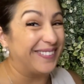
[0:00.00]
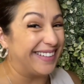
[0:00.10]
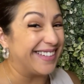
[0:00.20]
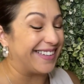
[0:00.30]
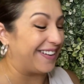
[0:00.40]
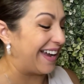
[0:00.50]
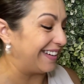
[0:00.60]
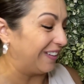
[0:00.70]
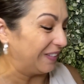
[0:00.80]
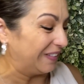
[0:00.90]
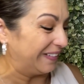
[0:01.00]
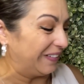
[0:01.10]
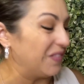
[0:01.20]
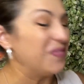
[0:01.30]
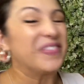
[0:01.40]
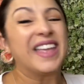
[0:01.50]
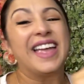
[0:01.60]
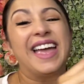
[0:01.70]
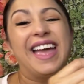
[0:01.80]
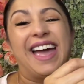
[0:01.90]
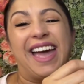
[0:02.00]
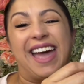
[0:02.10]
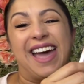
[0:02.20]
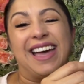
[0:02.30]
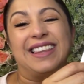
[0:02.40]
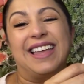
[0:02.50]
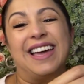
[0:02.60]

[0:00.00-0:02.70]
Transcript: we do. I know you do. And